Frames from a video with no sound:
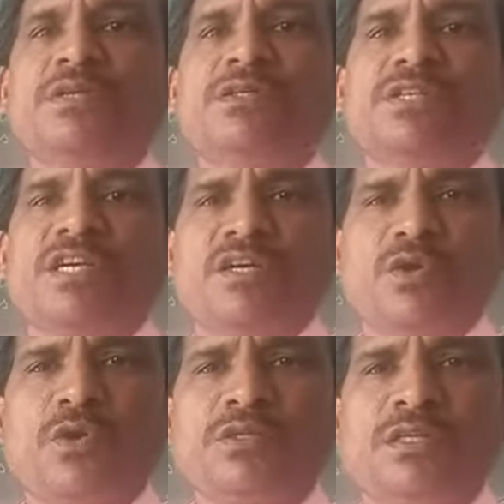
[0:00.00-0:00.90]

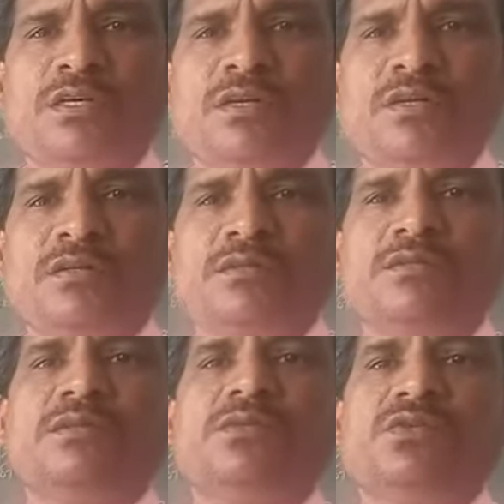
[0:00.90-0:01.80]
Technological,
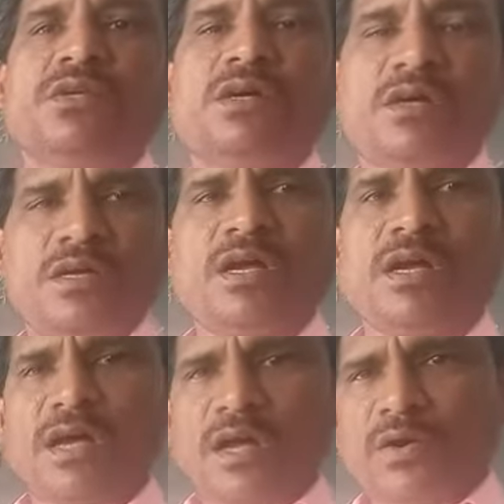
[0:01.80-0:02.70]

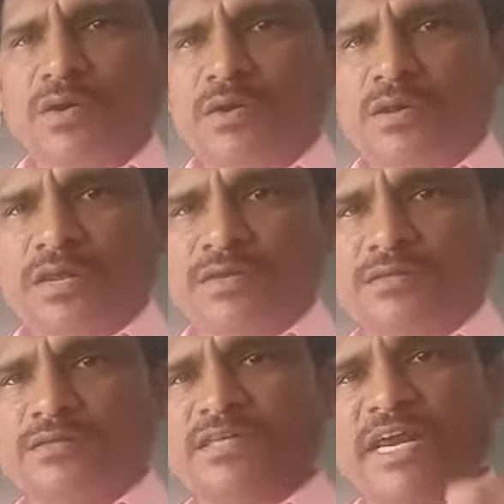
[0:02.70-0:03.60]
or
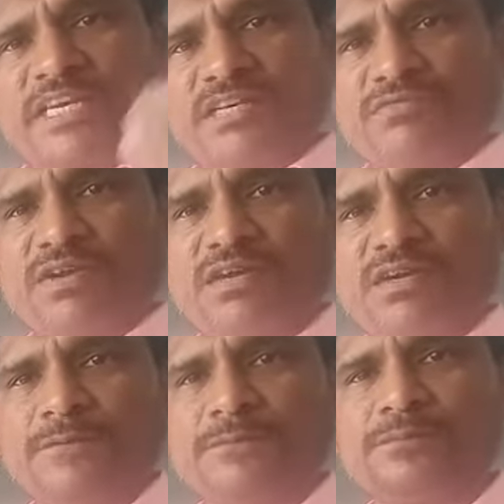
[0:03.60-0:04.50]
like
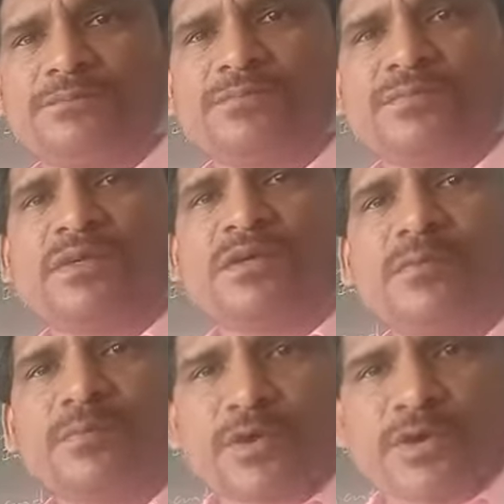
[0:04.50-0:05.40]
scientific,
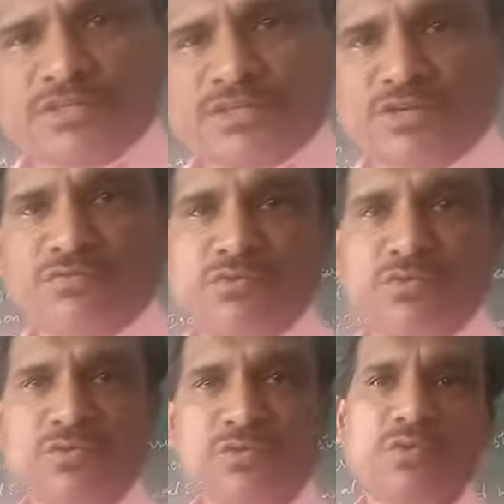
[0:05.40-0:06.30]
production of
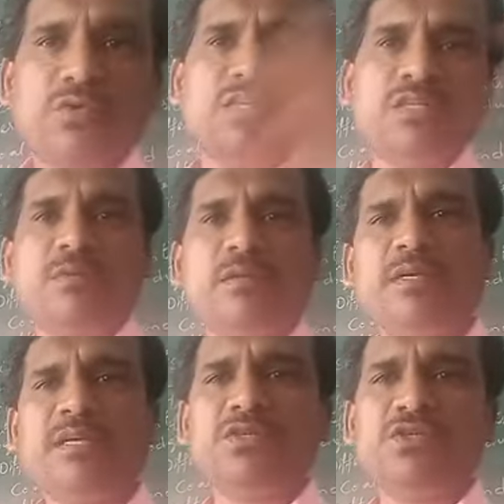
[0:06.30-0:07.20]
goods. All this will
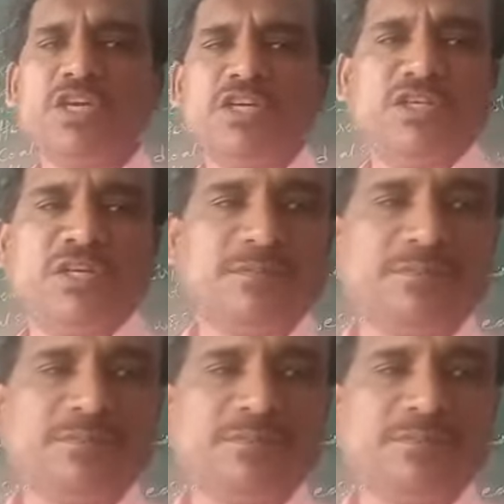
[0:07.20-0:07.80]
be changing.